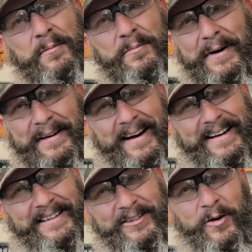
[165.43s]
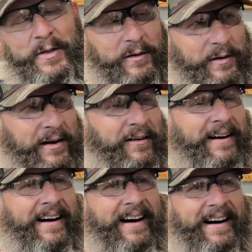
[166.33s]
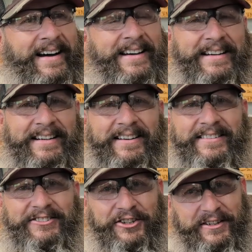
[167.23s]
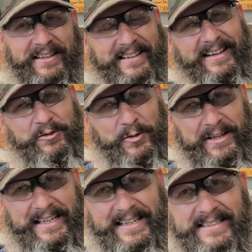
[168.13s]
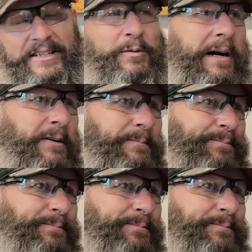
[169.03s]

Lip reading: But I didn't go that route. I took a really easy route.